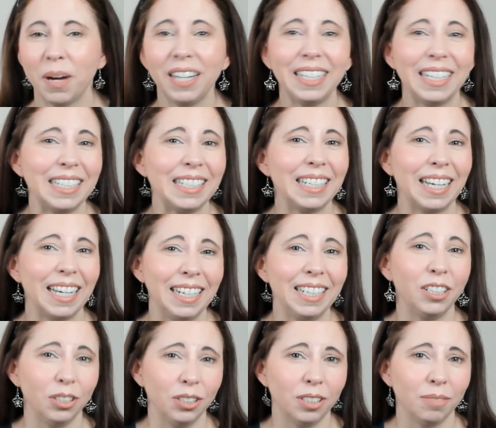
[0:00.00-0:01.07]
But is it
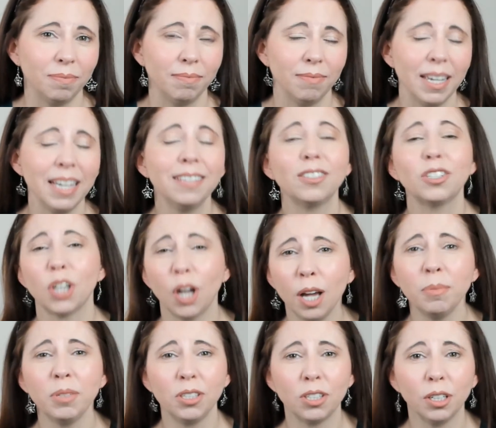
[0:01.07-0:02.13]
any good? It's
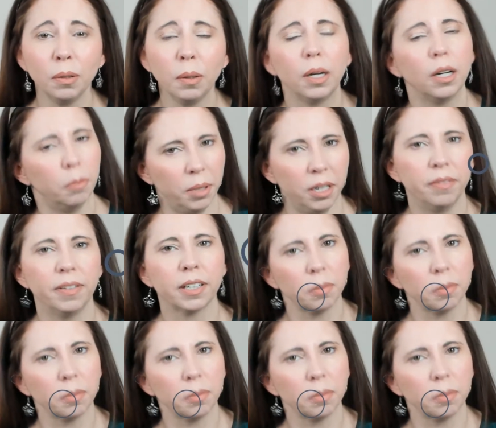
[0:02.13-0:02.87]
time to do a bit of a